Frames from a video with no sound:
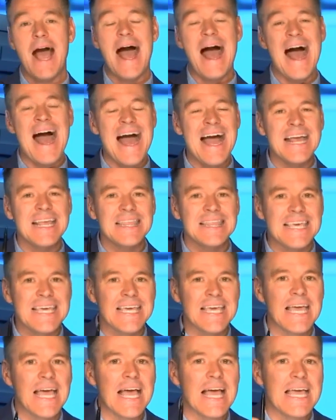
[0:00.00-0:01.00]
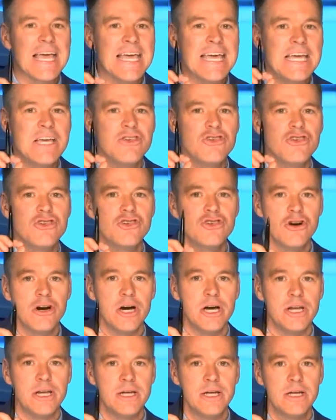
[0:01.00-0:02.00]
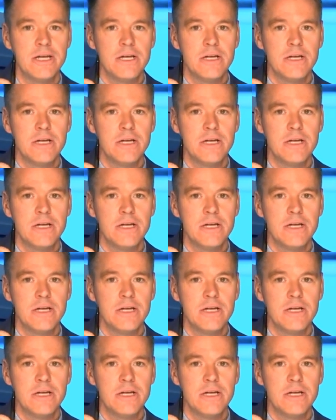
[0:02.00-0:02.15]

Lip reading: I think he should